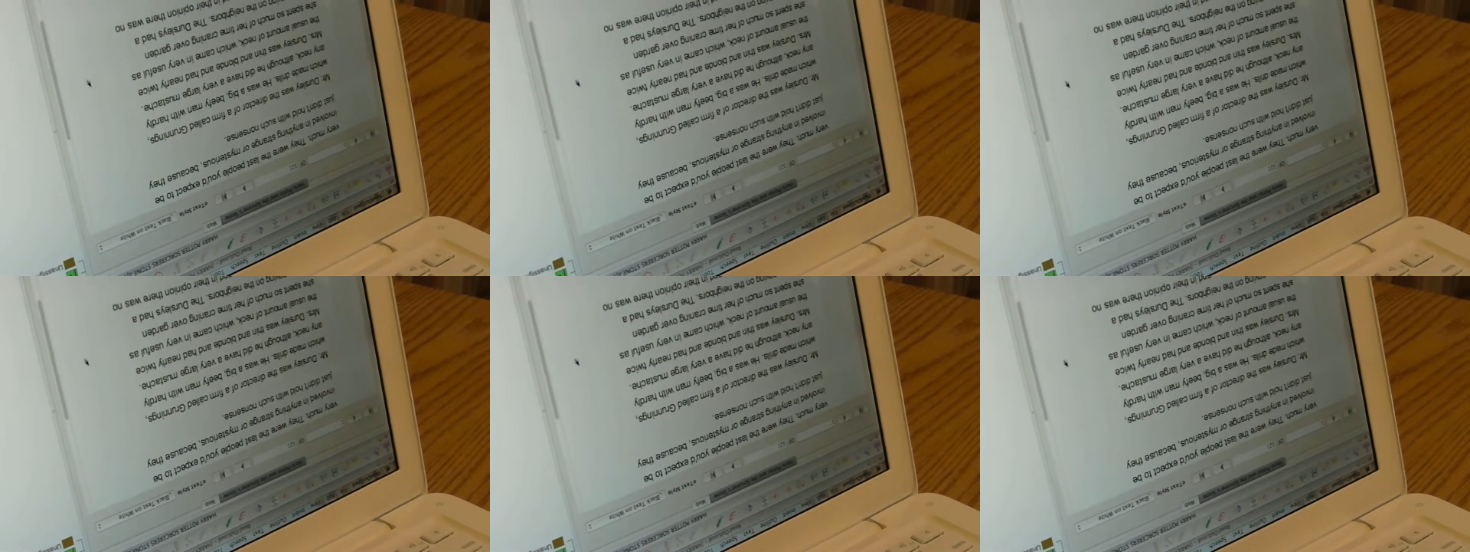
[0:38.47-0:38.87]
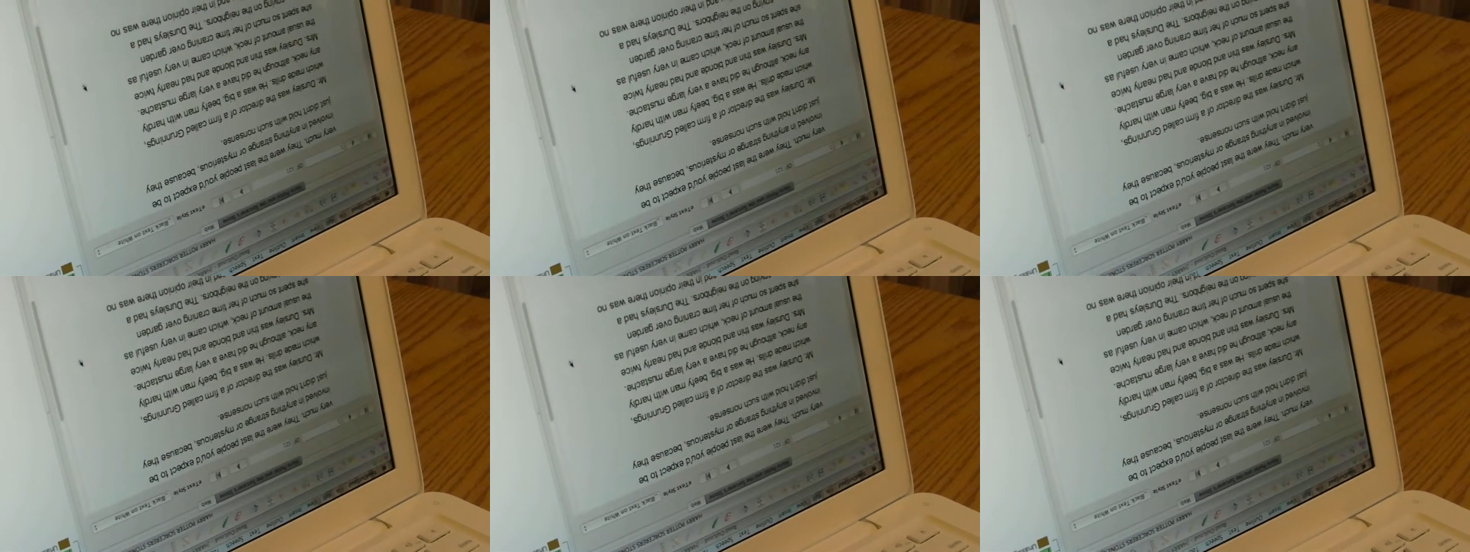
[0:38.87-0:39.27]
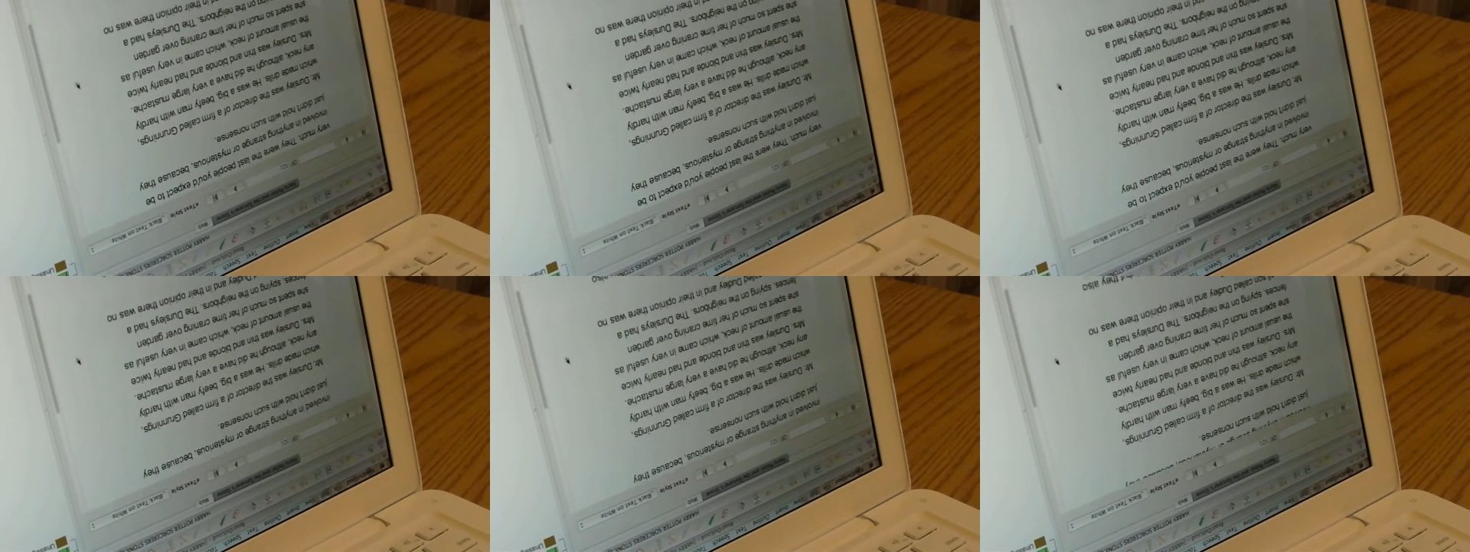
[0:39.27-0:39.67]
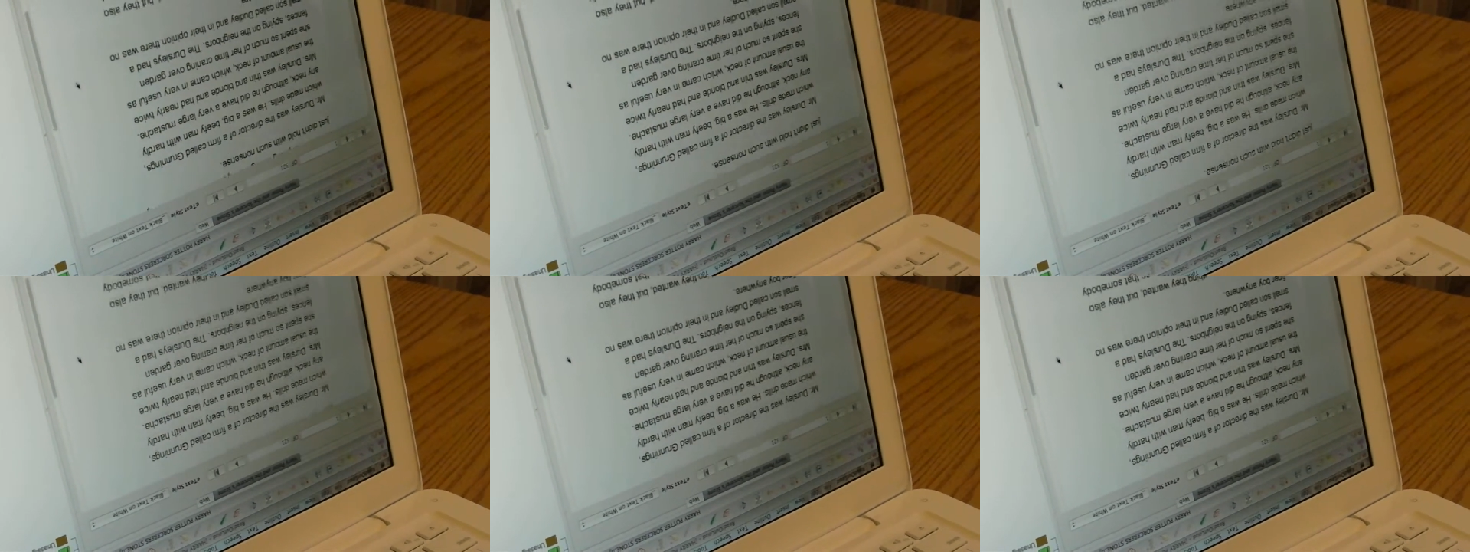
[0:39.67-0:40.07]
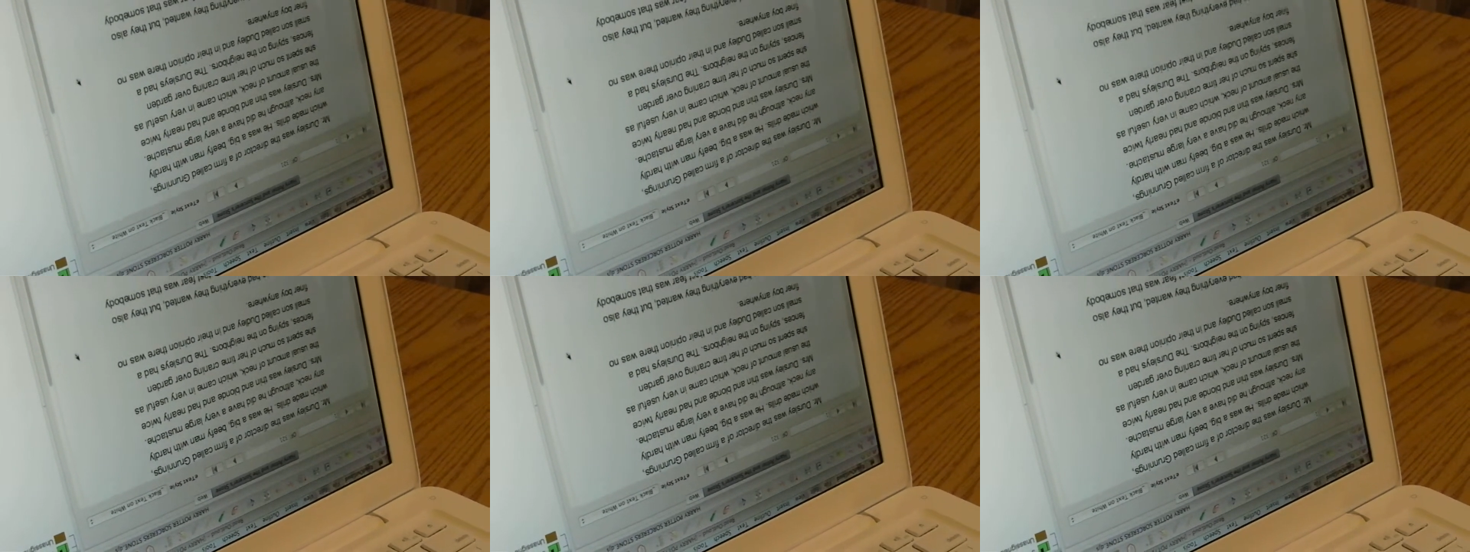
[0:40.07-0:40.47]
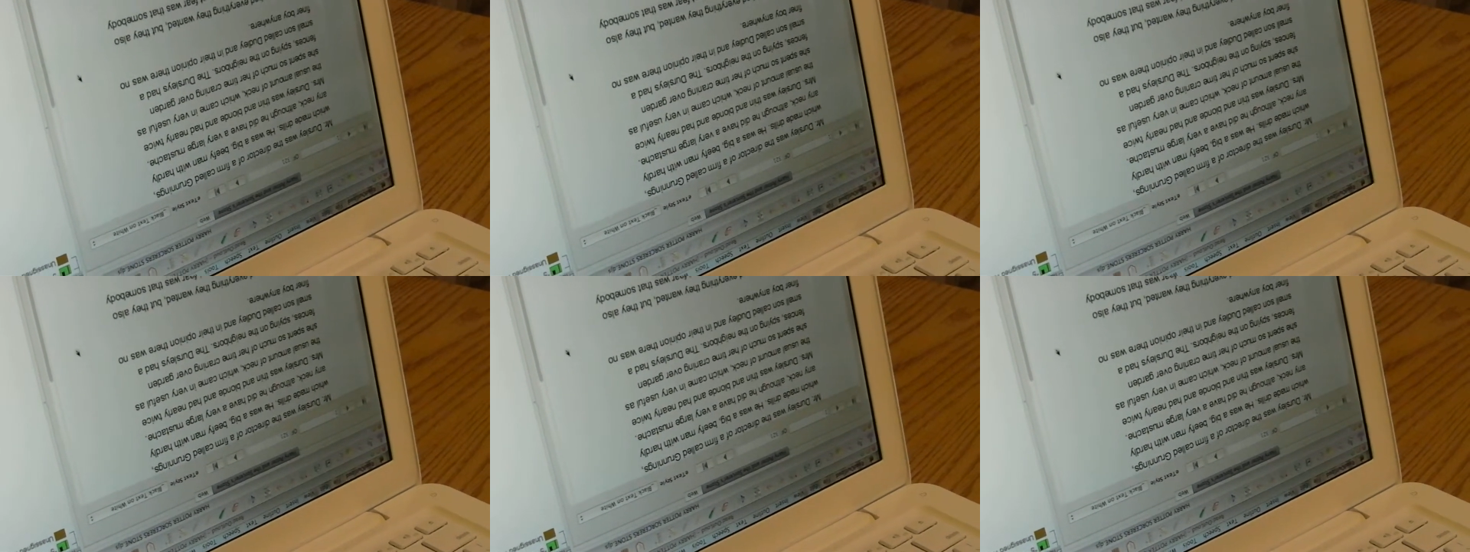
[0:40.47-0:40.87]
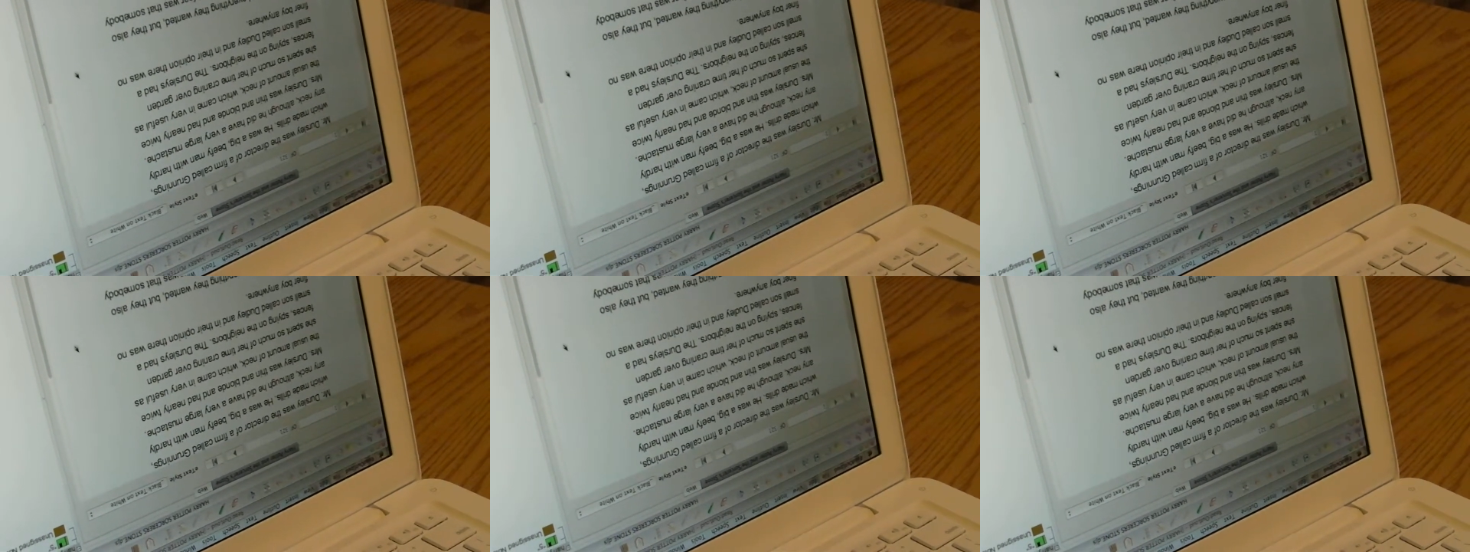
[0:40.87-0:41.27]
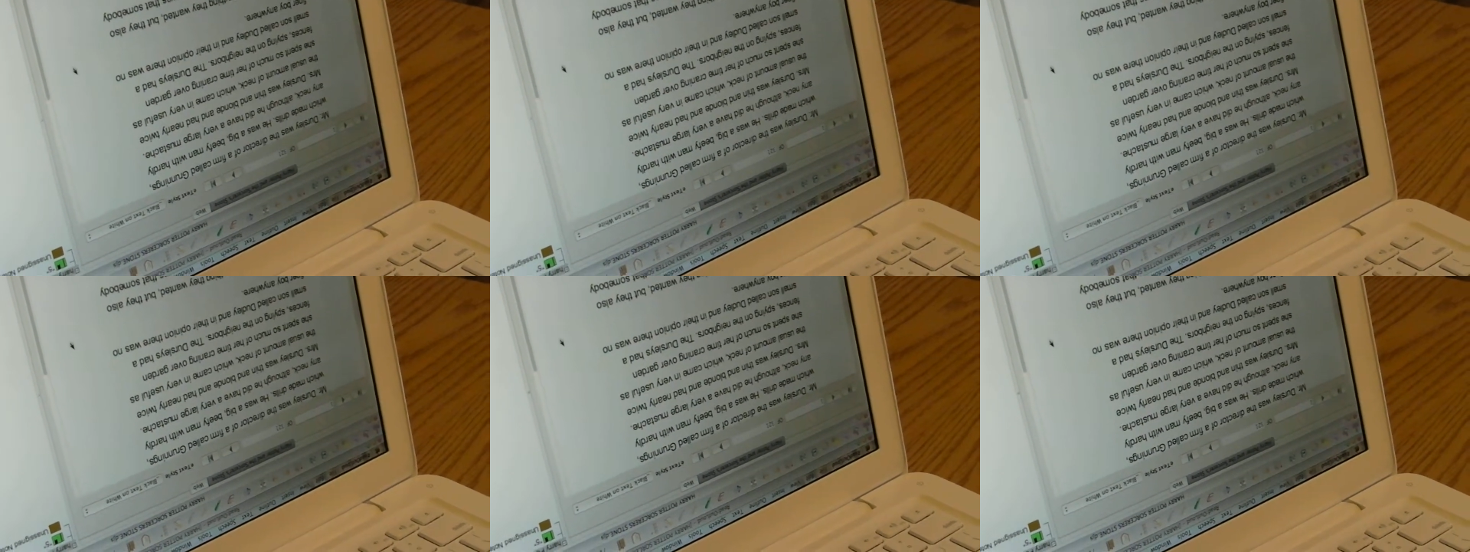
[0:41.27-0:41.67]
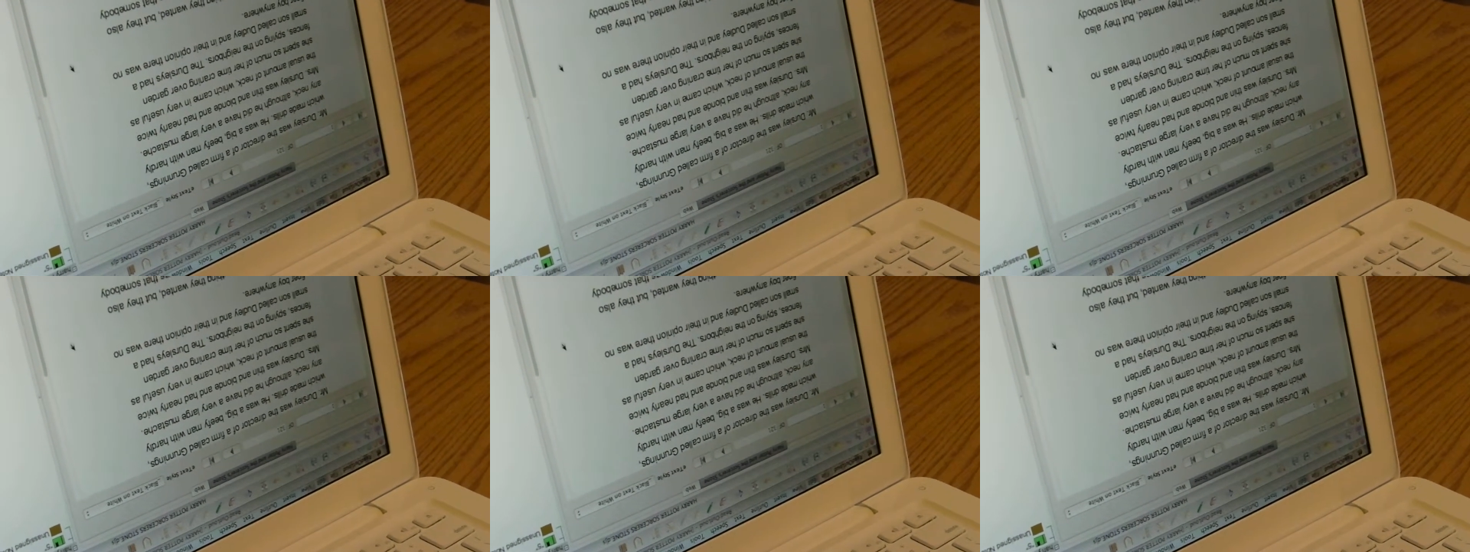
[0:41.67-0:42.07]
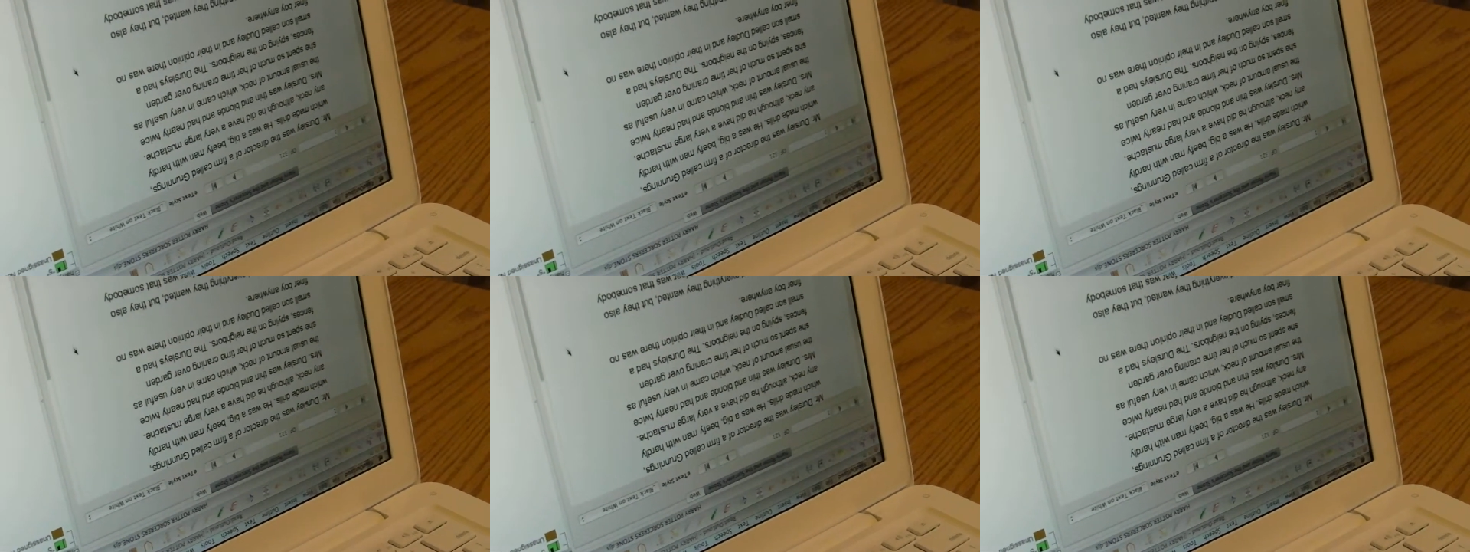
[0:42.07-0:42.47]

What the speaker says: Nobody's mouth can be seen.